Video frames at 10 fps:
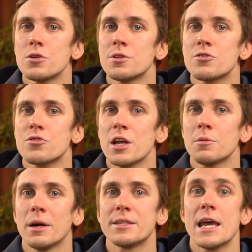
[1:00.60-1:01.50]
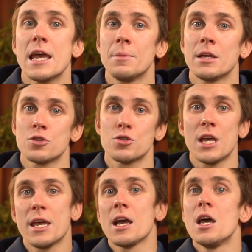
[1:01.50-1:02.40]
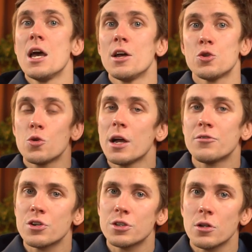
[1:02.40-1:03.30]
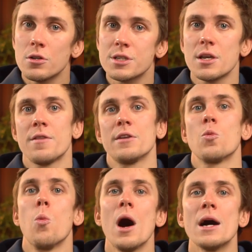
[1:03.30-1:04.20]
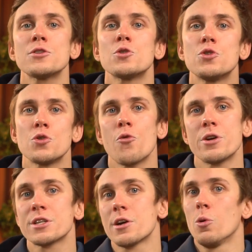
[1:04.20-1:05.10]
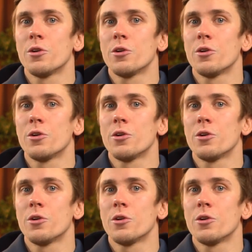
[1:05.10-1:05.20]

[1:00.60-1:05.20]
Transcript: on a trade but aiming to take $200, that's 1-to-2 risk-reward